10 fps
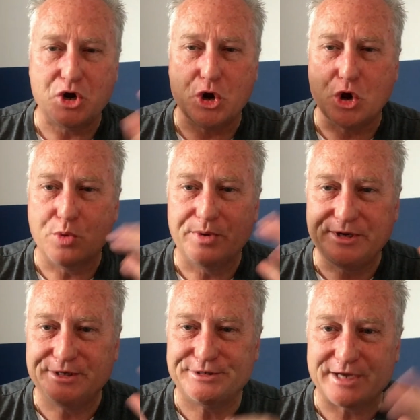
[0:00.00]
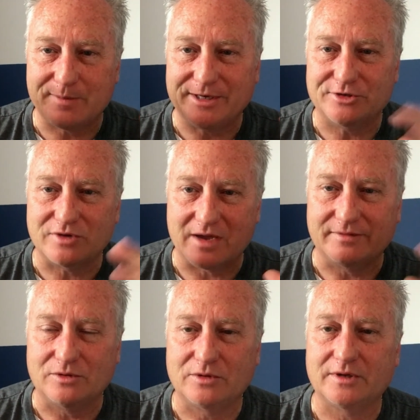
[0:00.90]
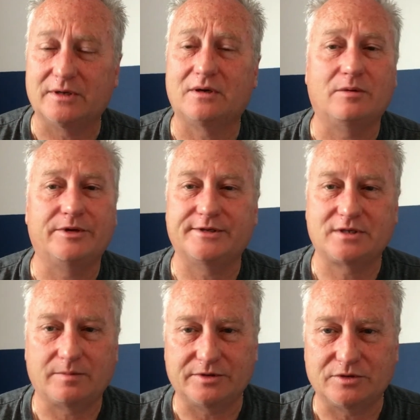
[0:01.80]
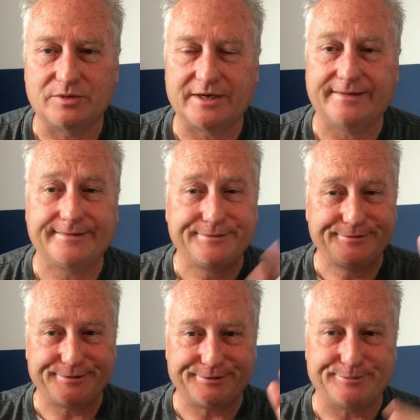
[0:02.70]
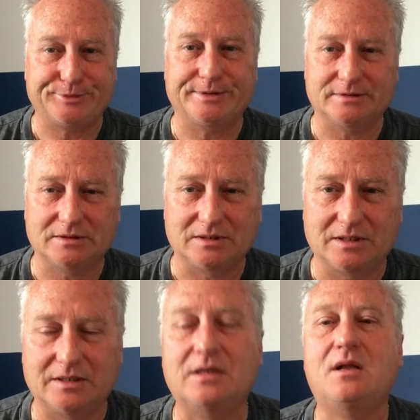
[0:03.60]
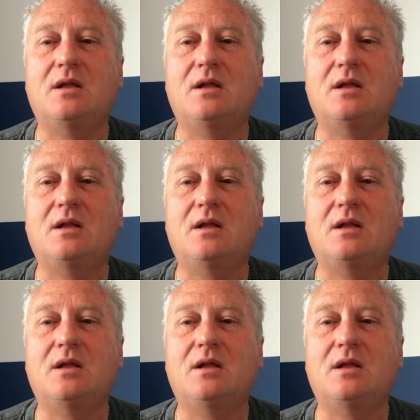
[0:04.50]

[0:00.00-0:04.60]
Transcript: Nobody's coming to have a look at it. Nobody's coming to buy it. Just a point, okay?